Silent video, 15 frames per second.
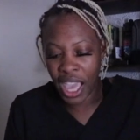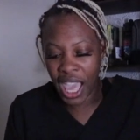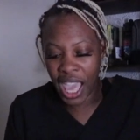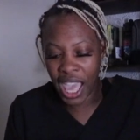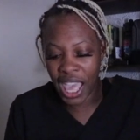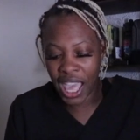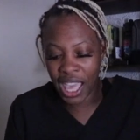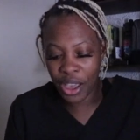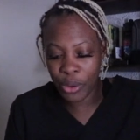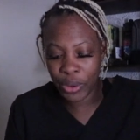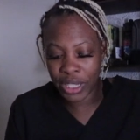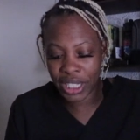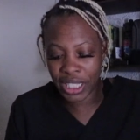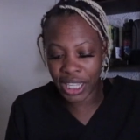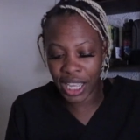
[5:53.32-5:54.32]
And I
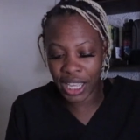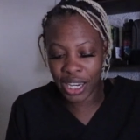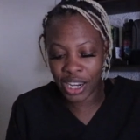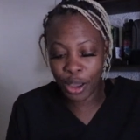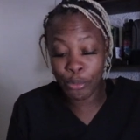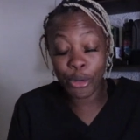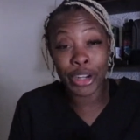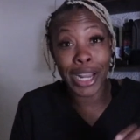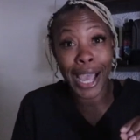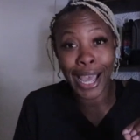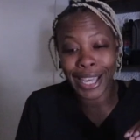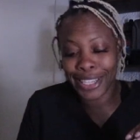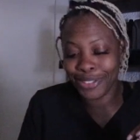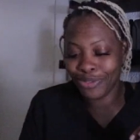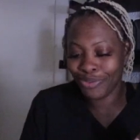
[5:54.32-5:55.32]
would say number
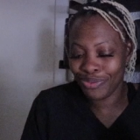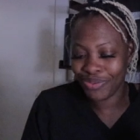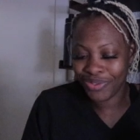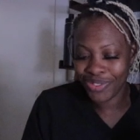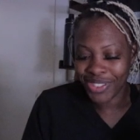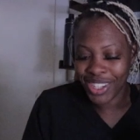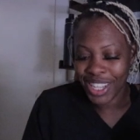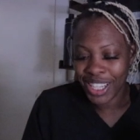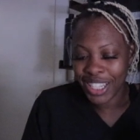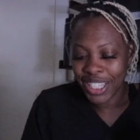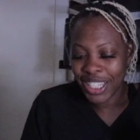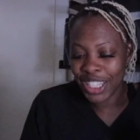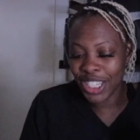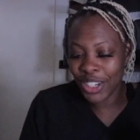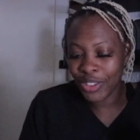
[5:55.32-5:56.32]
nine,
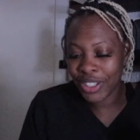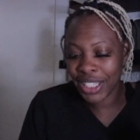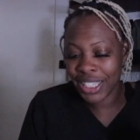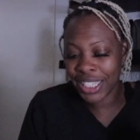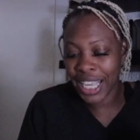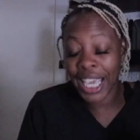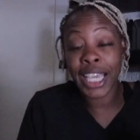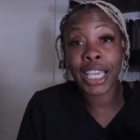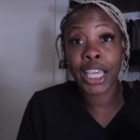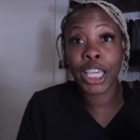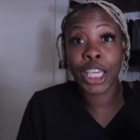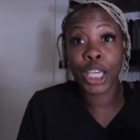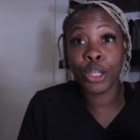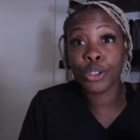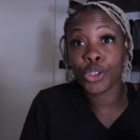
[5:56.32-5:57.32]
don't take
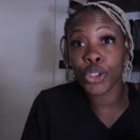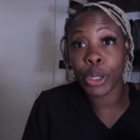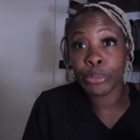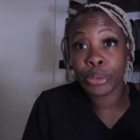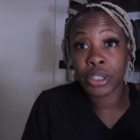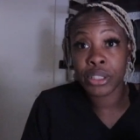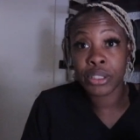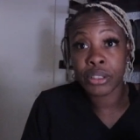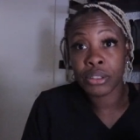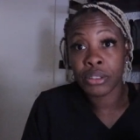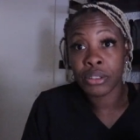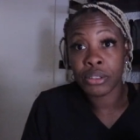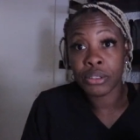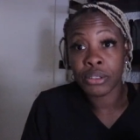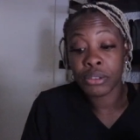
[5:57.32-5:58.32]
guilt trips.
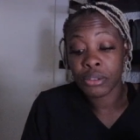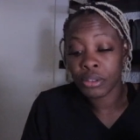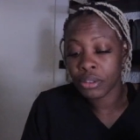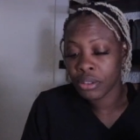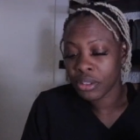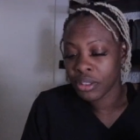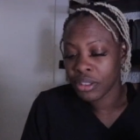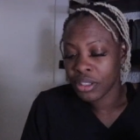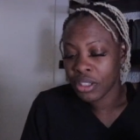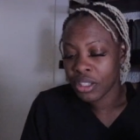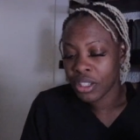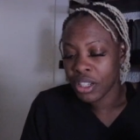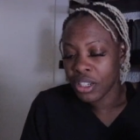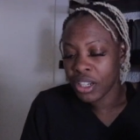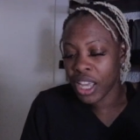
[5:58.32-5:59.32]

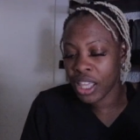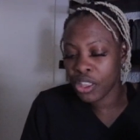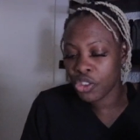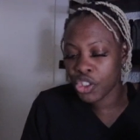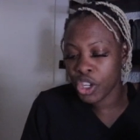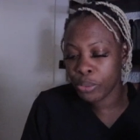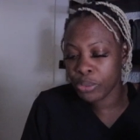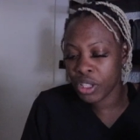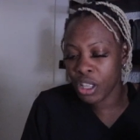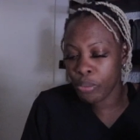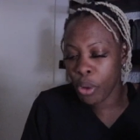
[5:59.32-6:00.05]
Take the trip to the